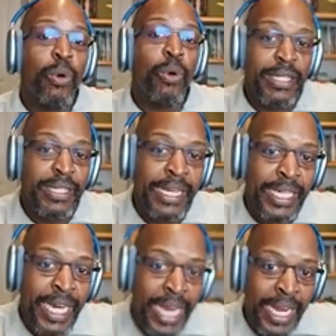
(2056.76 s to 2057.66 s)
points
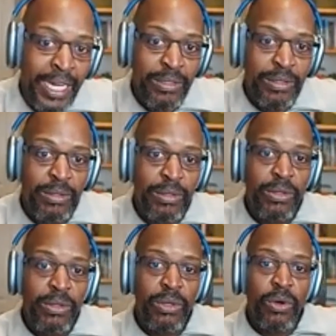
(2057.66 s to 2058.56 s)
and gains,
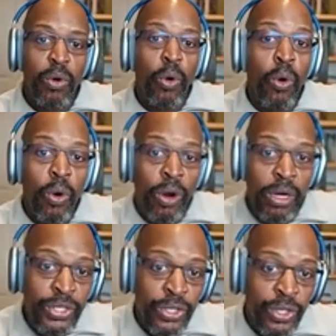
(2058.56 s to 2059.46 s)

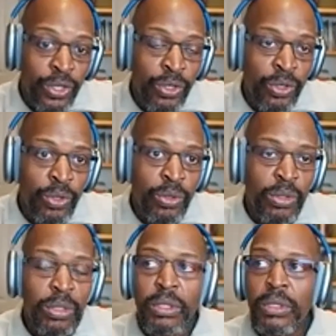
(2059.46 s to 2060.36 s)
or to